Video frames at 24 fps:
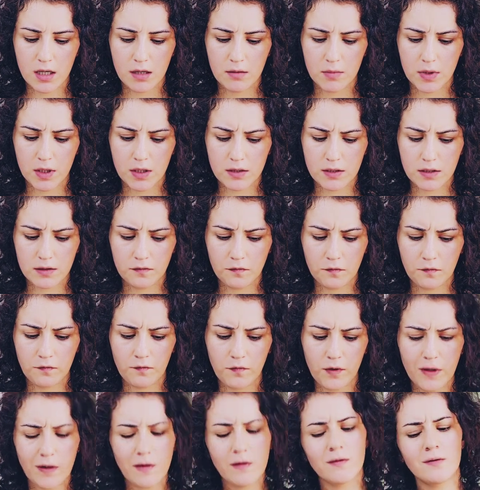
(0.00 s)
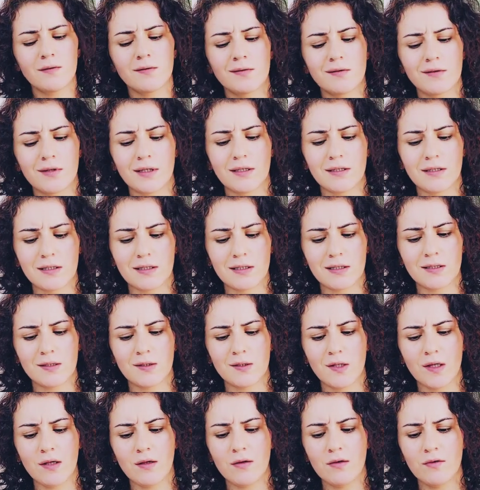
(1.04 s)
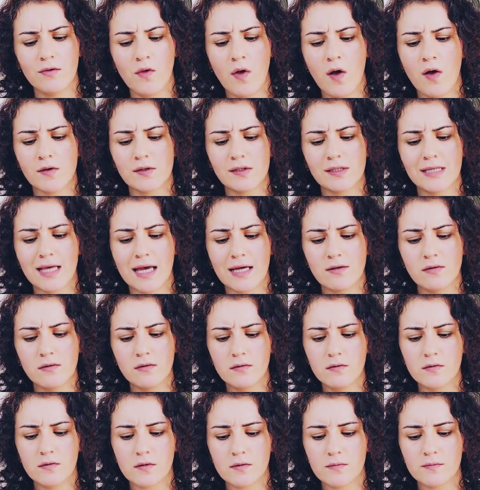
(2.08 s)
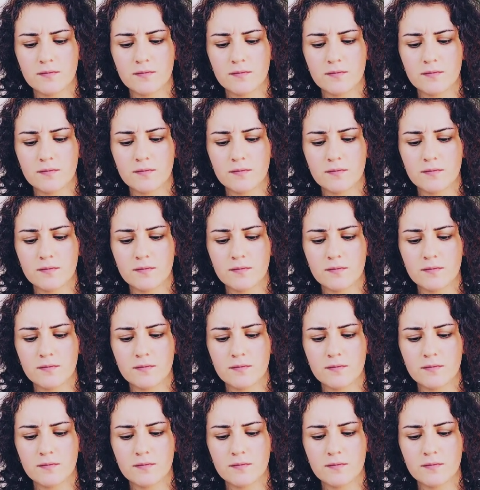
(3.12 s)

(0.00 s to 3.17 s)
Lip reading: because it feels it's still not settled.